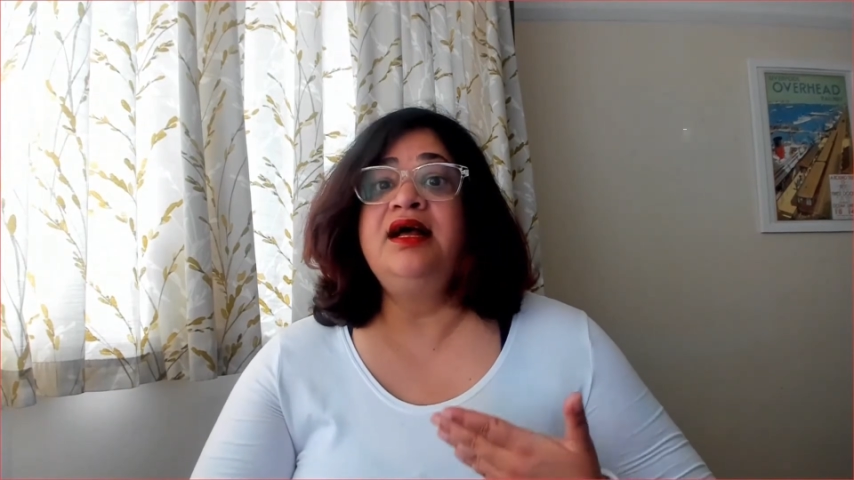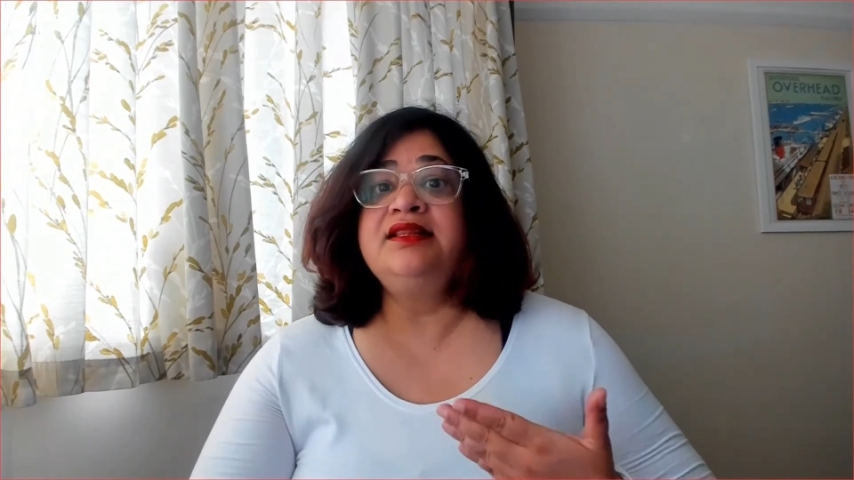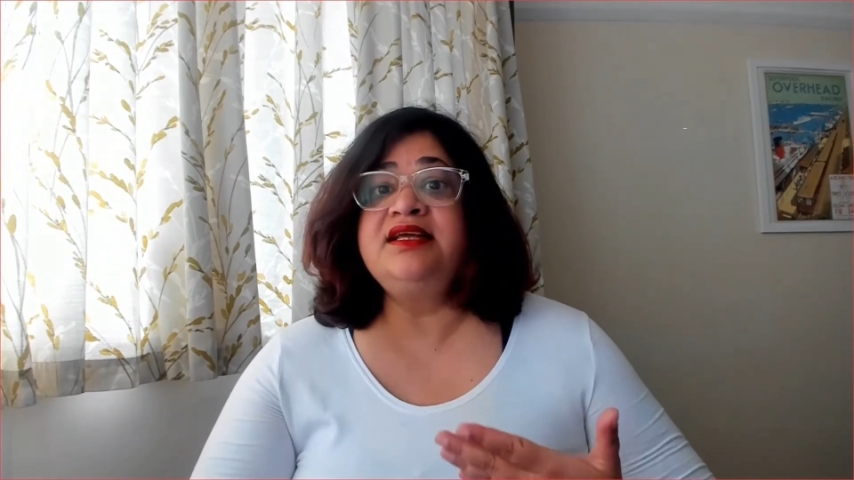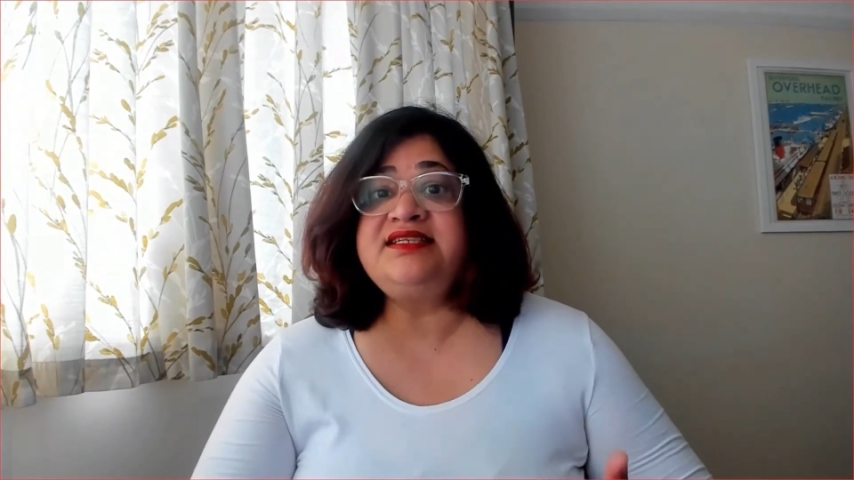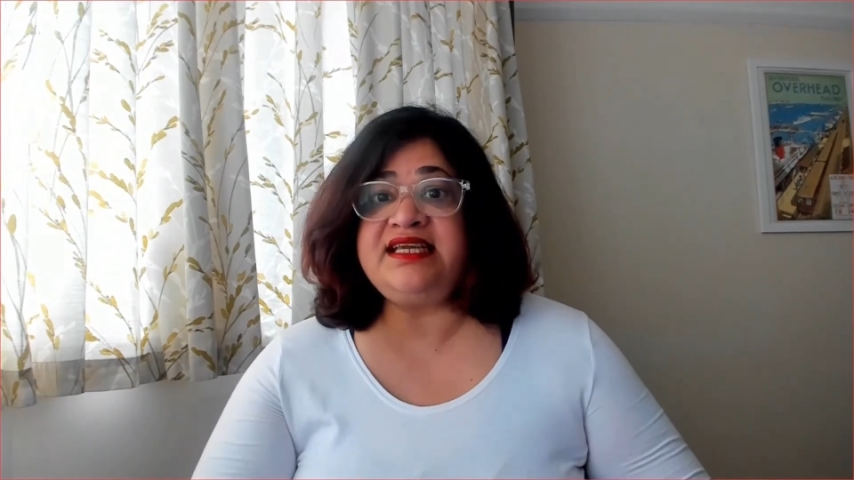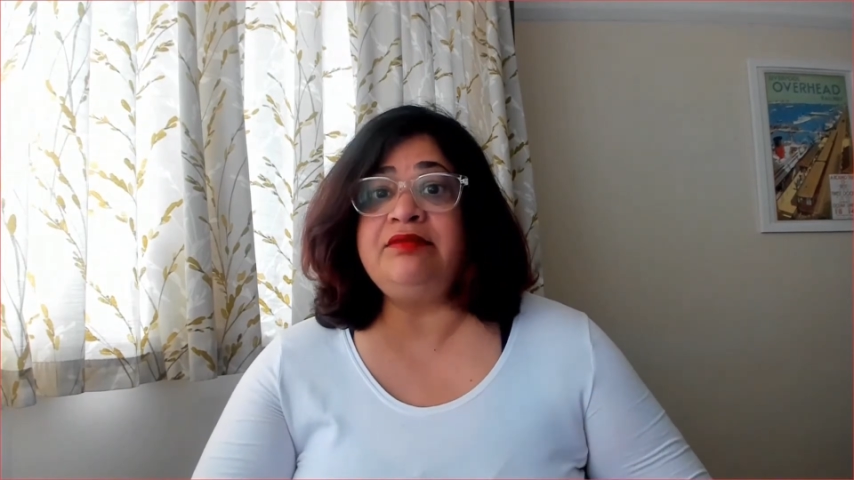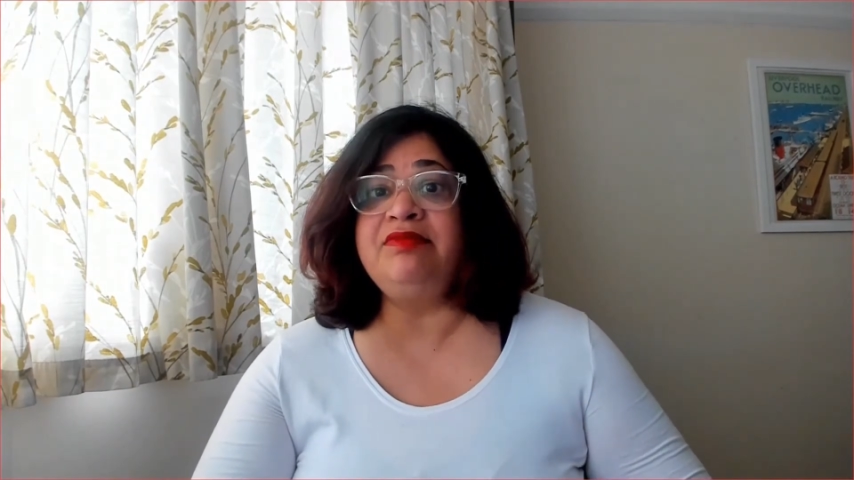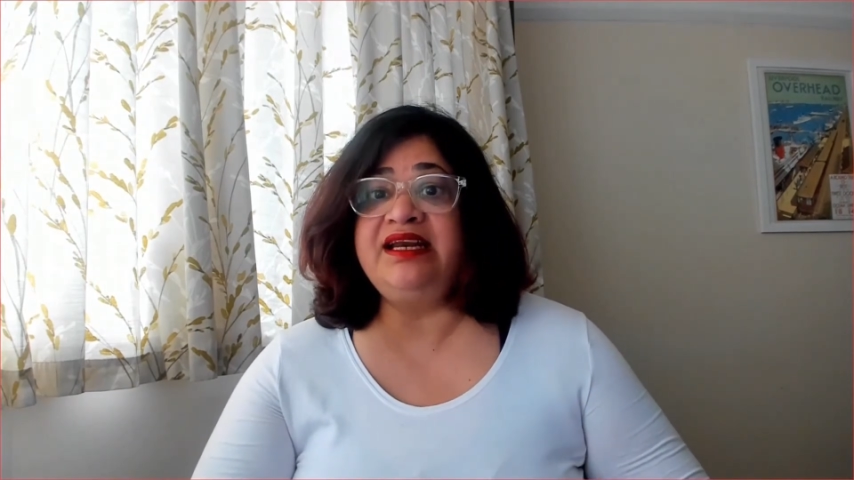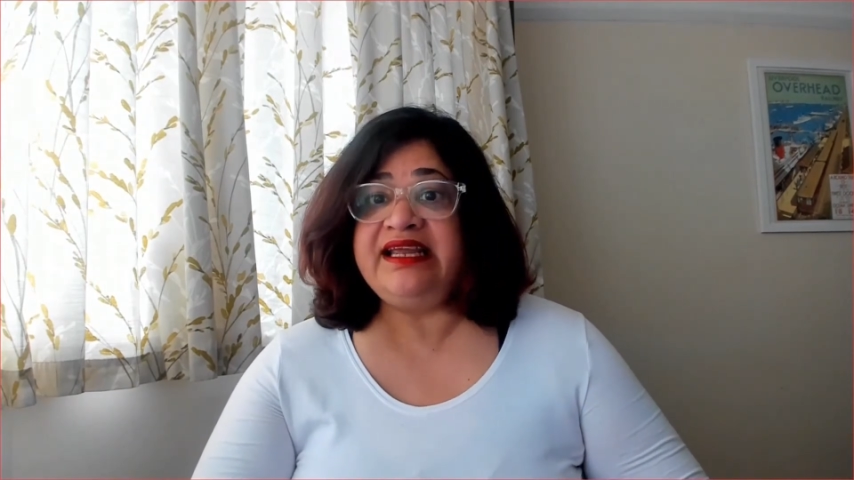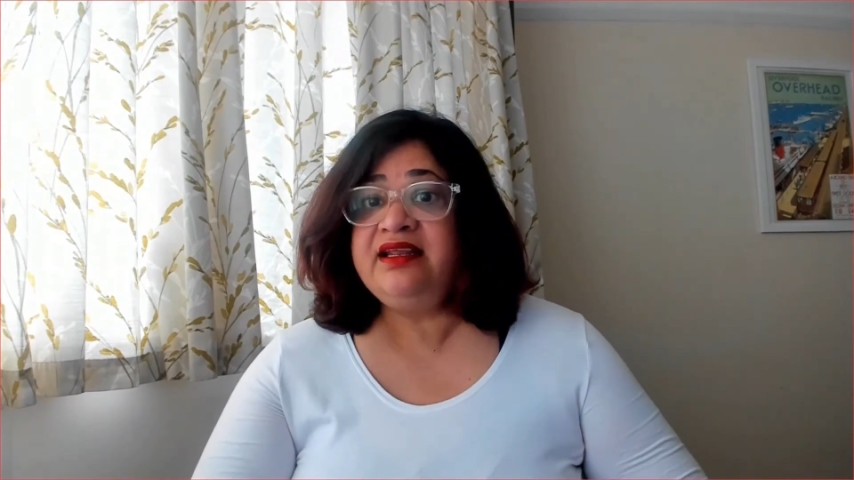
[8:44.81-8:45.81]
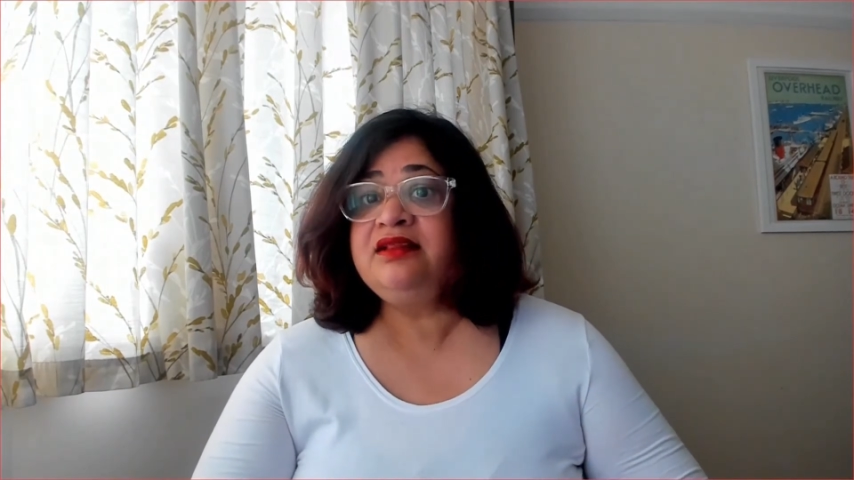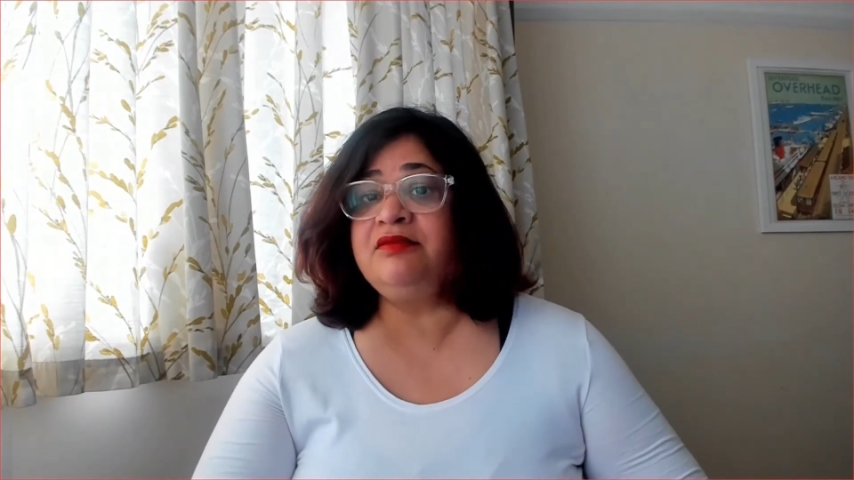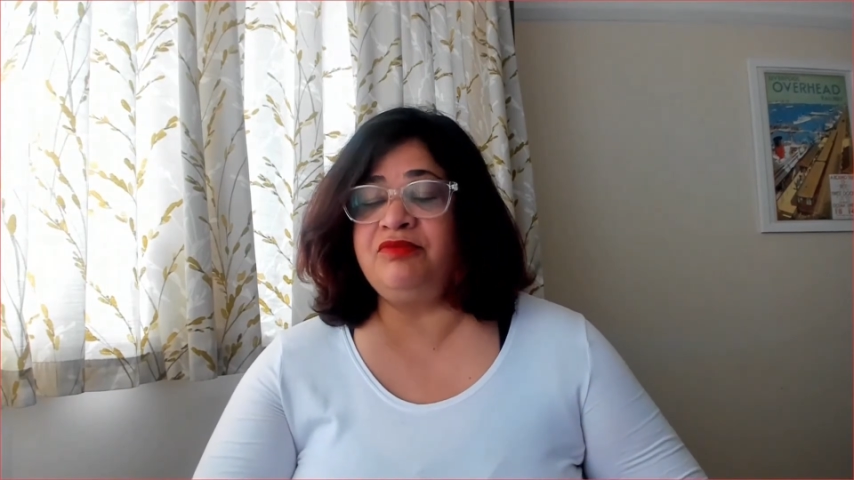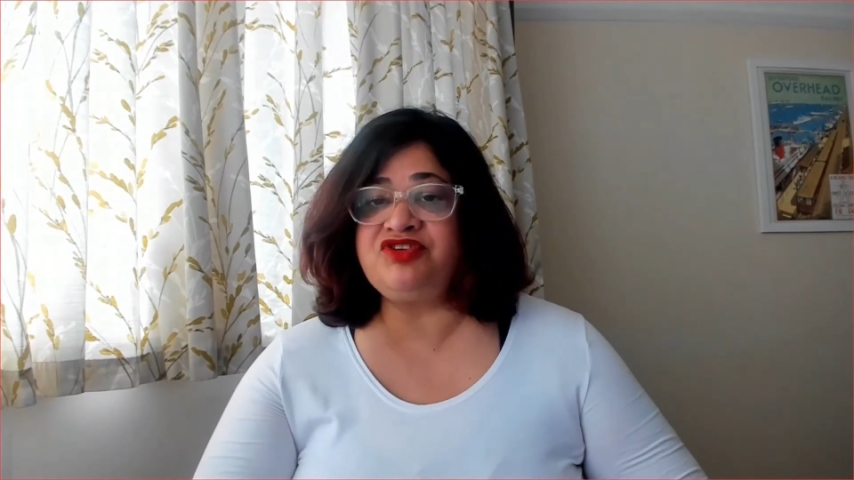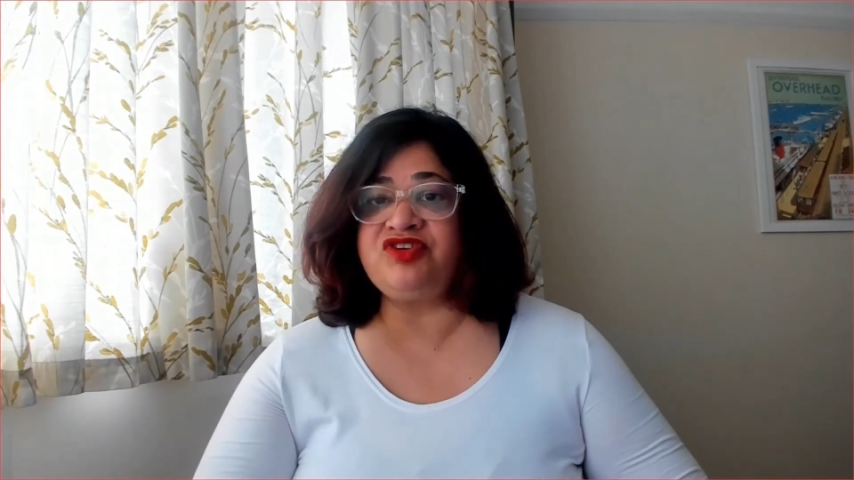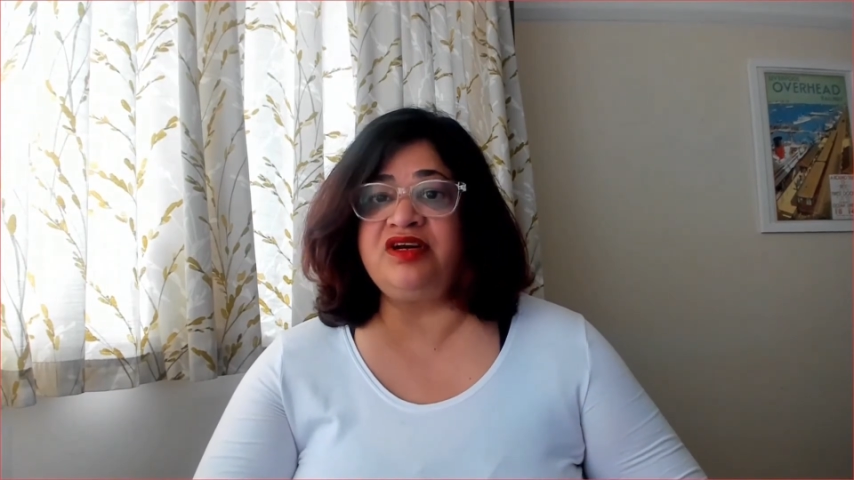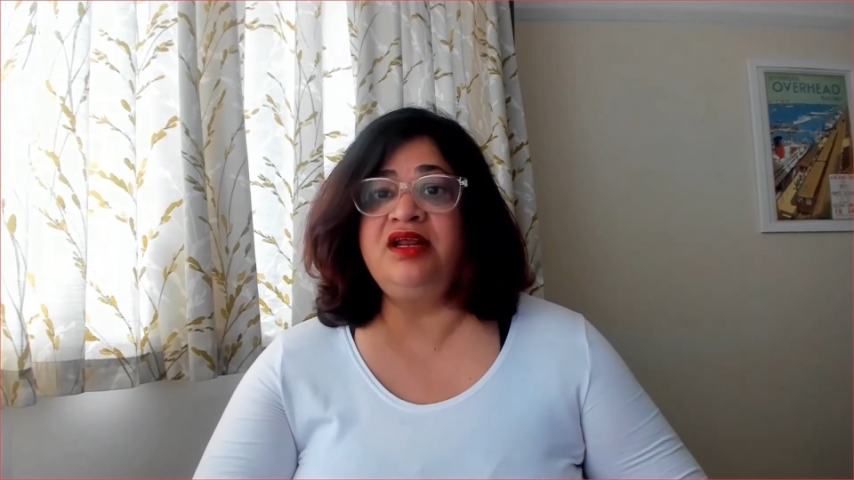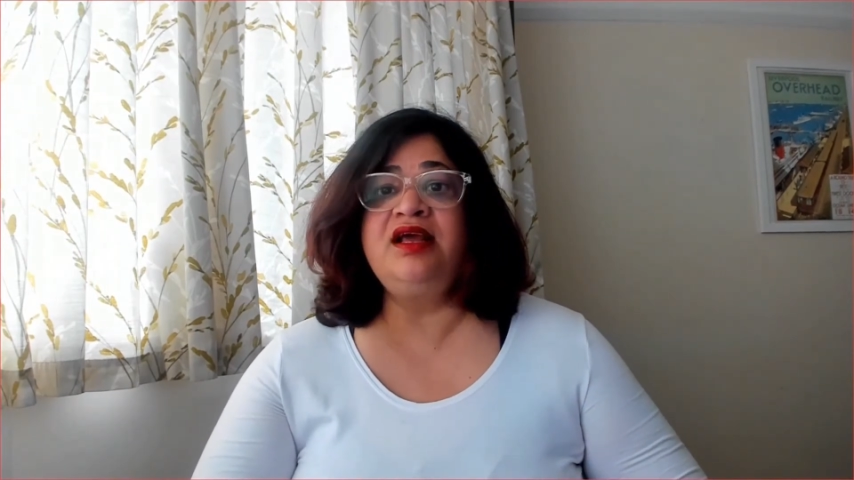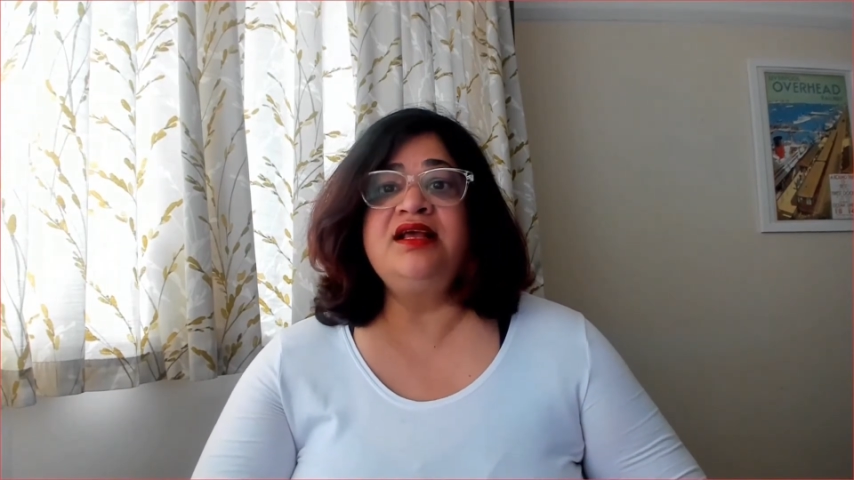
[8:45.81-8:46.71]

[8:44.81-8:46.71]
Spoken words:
the team leading the mission